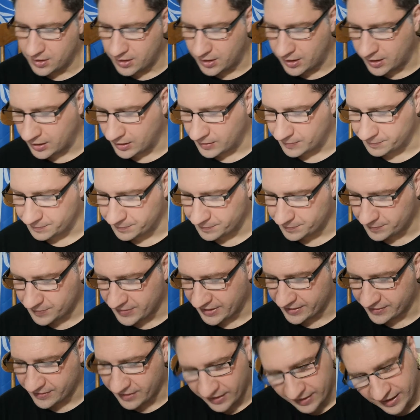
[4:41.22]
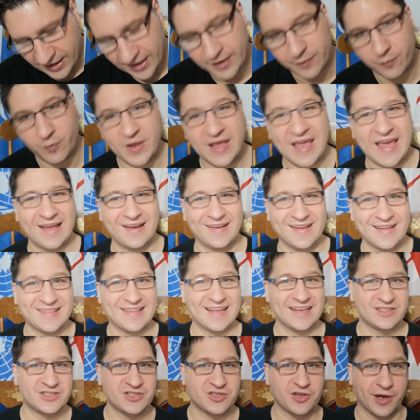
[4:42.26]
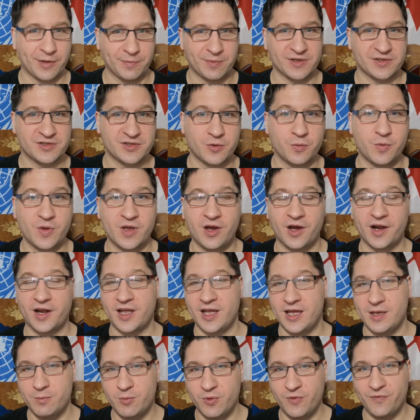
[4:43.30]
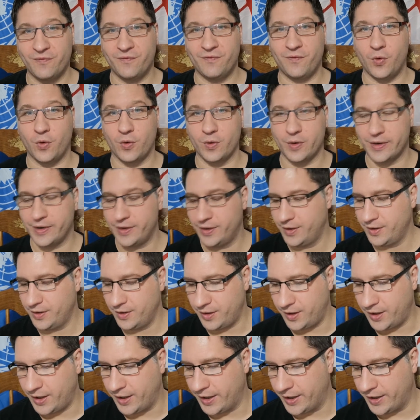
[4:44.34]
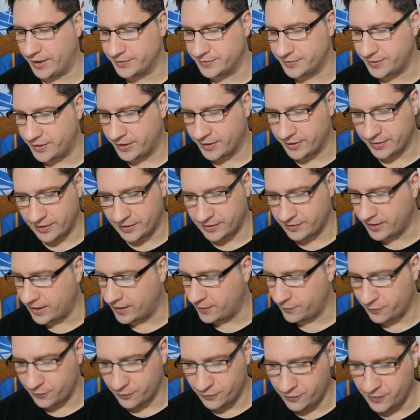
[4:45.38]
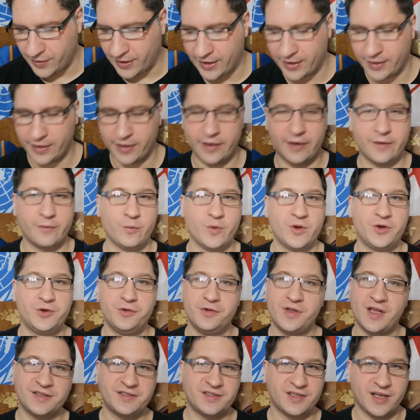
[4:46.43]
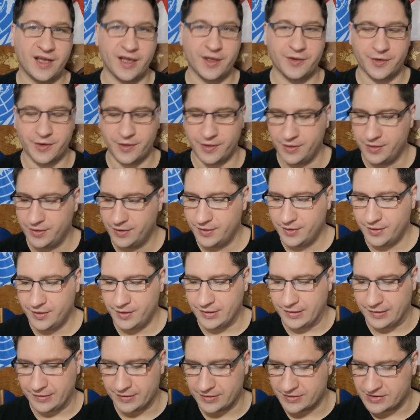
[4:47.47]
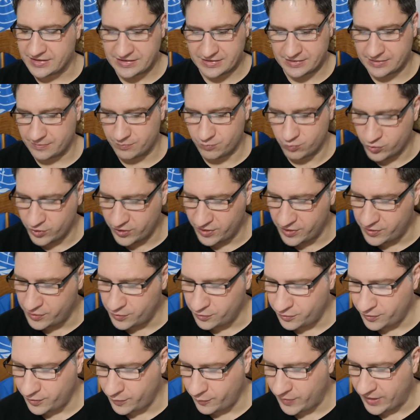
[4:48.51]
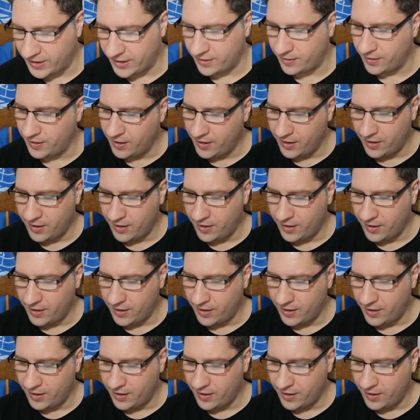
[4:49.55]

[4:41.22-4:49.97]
um, but again, we can't let that stop us. So we got to keep moving forward and, and, and get through that. And we do that together. It's really the only way.